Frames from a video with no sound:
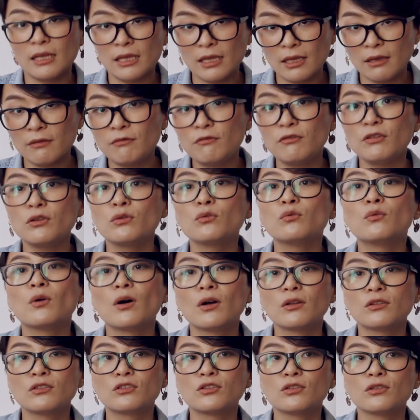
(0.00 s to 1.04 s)
if you
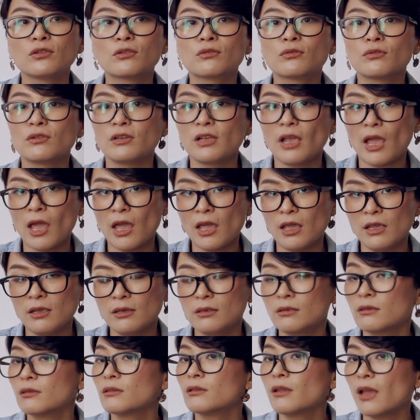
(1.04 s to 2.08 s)
want to
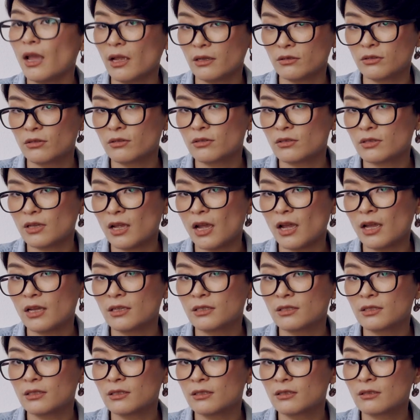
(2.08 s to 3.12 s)
create
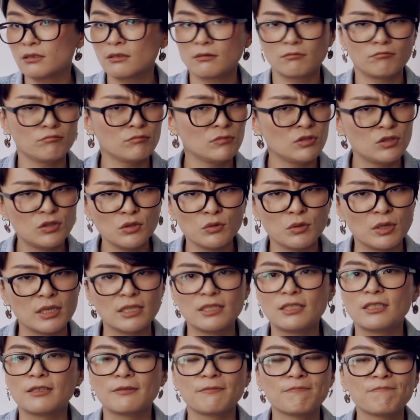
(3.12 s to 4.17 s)
exercises, do
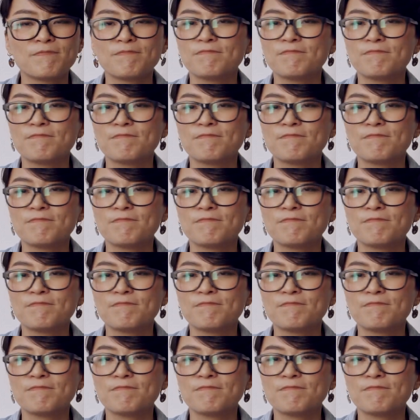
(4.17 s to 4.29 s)
it.